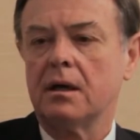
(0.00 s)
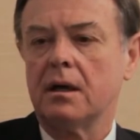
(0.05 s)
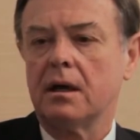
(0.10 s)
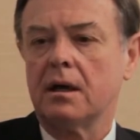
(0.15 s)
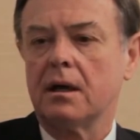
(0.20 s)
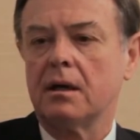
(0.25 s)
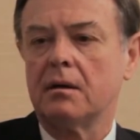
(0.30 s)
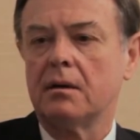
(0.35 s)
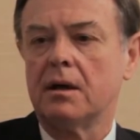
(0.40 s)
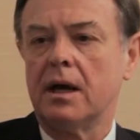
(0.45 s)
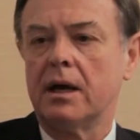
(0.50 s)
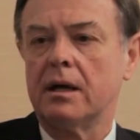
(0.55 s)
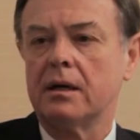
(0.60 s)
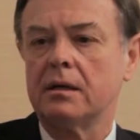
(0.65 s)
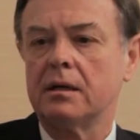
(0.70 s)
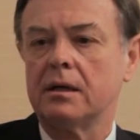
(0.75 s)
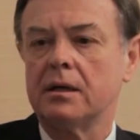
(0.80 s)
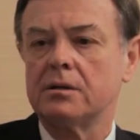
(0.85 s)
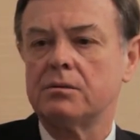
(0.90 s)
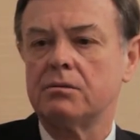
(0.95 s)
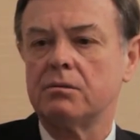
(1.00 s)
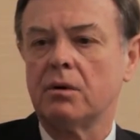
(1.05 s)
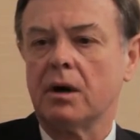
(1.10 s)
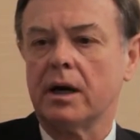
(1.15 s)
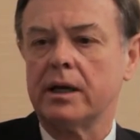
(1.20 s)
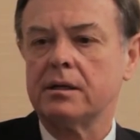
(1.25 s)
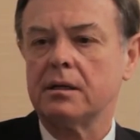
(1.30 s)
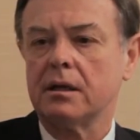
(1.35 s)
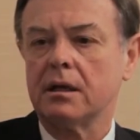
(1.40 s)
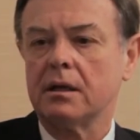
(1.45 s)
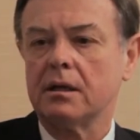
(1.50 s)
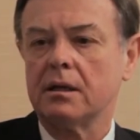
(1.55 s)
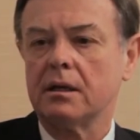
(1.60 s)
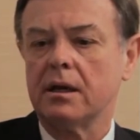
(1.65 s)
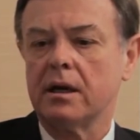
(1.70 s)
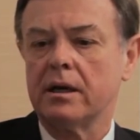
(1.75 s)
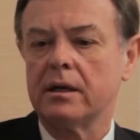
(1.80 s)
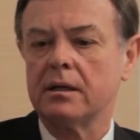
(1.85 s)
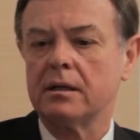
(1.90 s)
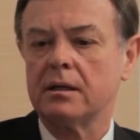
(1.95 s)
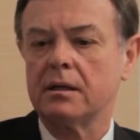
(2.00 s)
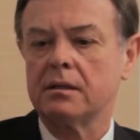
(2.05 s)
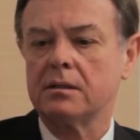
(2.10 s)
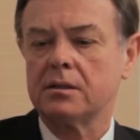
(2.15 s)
And his writing and